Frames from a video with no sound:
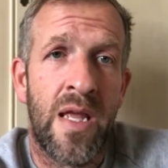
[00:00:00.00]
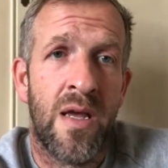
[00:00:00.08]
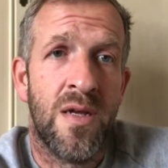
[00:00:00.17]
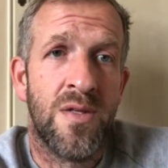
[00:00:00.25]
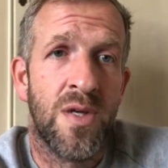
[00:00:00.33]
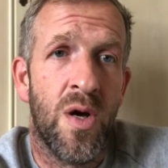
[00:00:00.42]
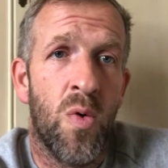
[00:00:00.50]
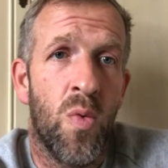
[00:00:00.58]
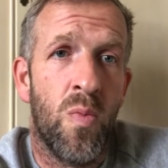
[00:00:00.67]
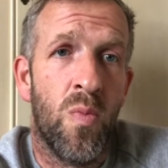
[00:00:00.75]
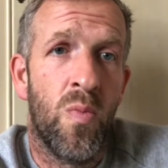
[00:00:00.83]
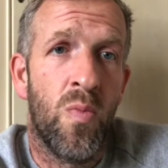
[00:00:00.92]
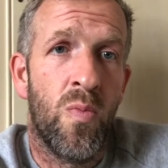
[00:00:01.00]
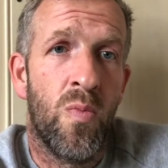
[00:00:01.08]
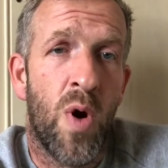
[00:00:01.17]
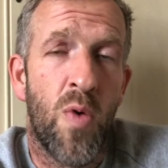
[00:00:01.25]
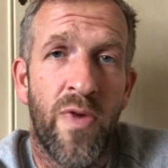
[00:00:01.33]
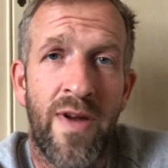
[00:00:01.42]
So
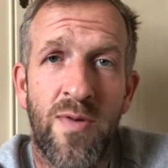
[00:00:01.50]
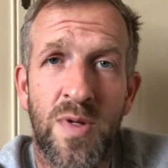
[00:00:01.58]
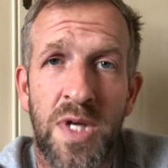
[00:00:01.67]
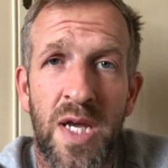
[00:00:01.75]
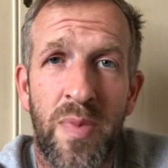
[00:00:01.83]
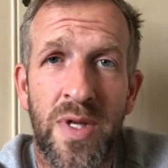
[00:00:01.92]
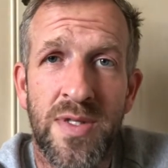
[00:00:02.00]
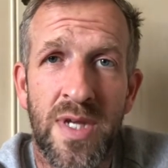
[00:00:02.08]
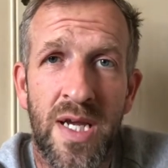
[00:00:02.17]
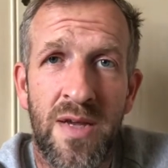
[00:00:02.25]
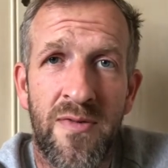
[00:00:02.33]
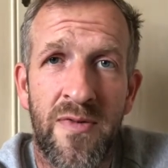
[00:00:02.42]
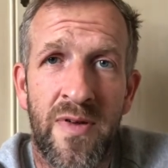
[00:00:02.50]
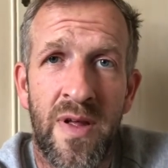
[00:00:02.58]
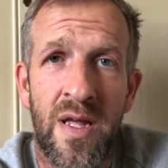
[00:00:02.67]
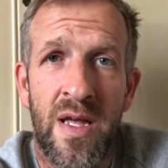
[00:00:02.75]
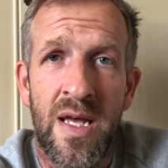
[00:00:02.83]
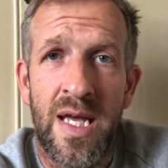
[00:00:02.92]
hopefully everyone's keeping safe.
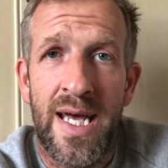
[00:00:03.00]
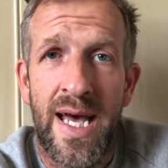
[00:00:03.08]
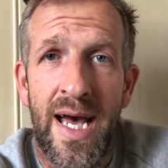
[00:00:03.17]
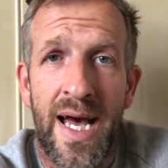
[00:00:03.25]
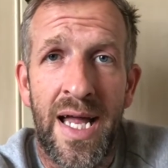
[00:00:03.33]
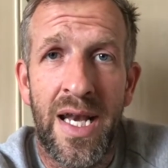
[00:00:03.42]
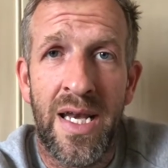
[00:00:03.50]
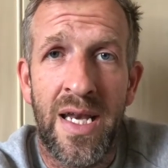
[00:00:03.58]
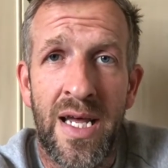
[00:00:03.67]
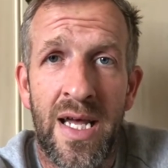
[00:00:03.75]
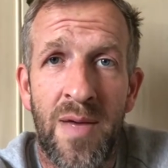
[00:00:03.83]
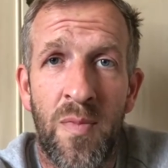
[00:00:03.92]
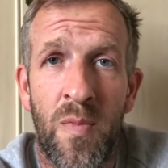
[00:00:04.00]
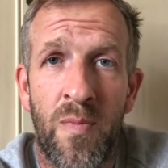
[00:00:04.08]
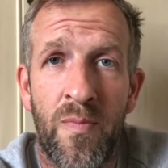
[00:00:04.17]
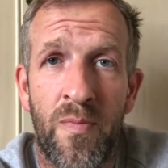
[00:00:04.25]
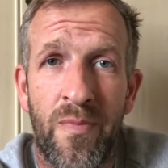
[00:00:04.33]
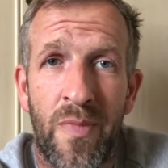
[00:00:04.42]
And
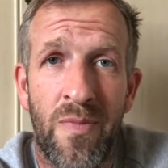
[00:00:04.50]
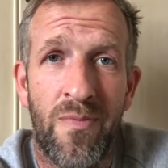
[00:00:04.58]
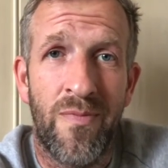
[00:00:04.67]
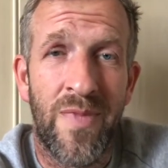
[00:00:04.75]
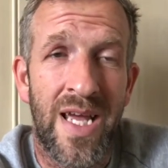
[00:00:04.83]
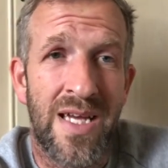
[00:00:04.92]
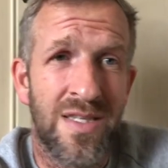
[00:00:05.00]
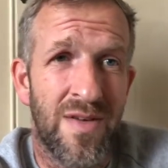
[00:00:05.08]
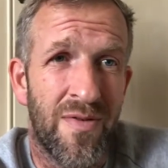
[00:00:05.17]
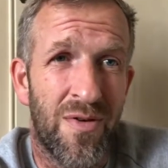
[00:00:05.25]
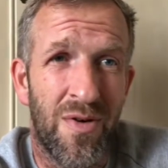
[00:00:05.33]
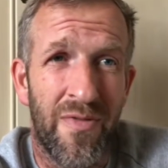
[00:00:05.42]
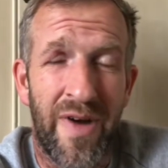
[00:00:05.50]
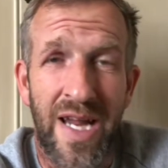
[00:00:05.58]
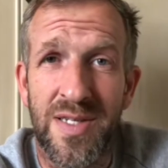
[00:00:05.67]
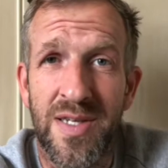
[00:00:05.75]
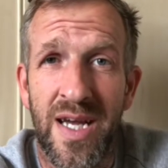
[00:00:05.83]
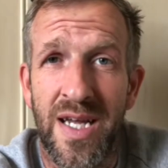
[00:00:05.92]
yeah, it's not very
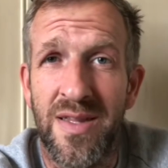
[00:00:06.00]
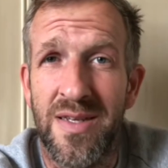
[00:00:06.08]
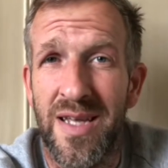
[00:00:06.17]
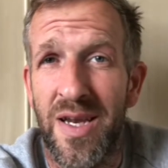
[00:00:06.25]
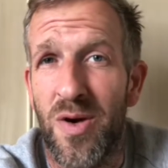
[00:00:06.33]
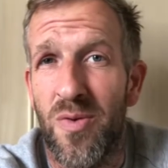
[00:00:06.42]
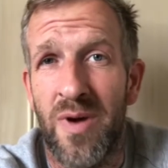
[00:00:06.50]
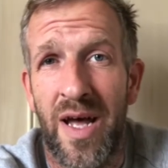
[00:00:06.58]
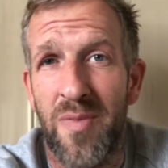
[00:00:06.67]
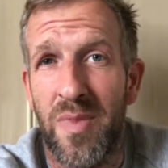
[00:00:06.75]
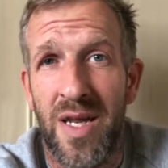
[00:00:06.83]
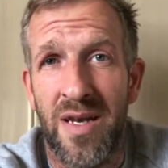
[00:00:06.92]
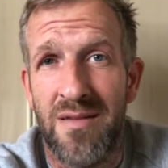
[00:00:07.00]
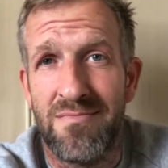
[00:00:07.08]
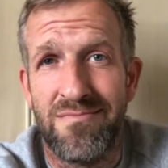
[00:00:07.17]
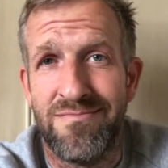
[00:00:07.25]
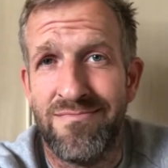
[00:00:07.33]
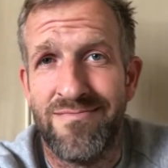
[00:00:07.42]
exciting, this, I know, I admit.
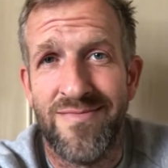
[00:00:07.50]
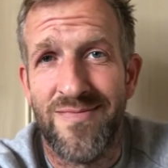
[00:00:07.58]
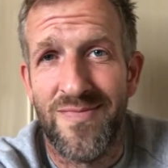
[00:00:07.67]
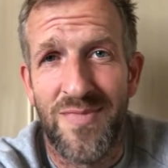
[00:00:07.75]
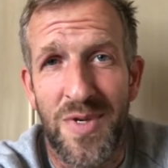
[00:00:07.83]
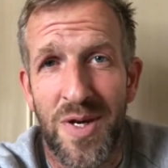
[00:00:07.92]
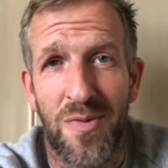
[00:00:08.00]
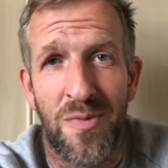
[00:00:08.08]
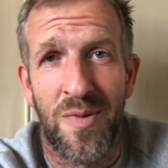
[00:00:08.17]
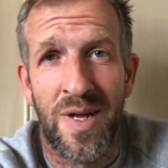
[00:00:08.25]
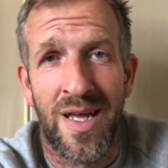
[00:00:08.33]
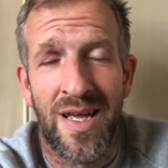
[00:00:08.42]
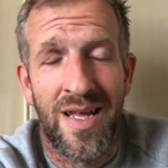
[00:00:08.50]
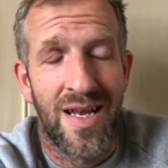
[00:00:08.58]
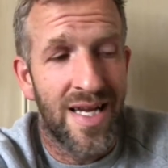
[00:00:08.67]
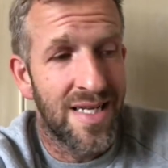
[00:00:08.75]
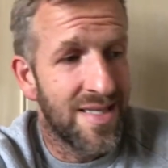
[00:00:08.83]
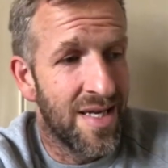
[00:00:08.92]
You know, like
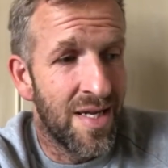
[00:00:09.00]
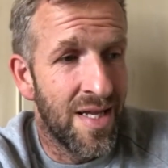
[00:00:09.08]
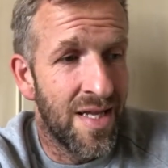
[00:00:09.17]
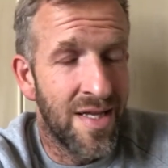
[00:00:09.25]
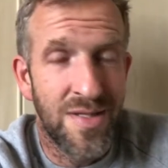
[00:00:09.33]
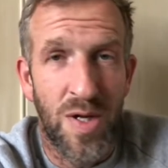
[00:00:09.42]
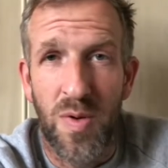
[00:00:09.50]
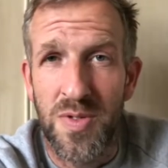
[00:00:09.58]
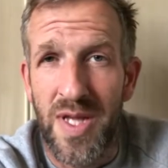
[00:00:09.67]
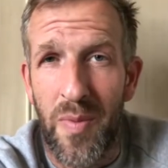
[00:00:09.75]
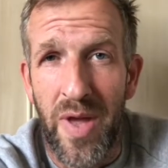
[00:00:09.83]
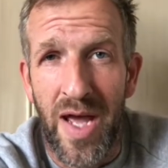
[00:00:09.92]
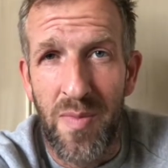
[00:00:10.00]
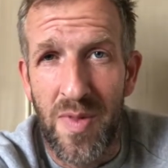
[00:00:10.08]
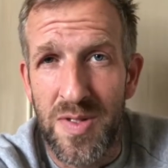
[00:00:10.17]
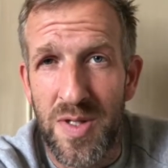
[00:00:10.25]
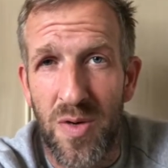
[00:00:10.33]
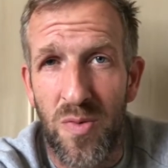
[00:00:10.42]
I said earlier, there's no one sat behind me. There's
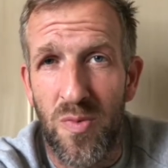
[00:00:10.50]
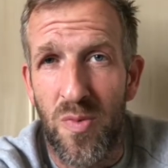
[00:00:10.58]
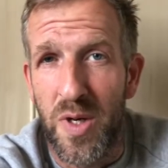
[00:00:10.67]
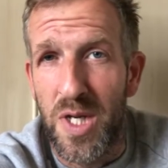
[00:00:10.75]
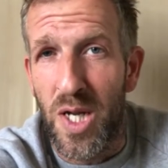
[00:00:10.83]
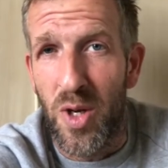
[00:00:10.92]
no one you can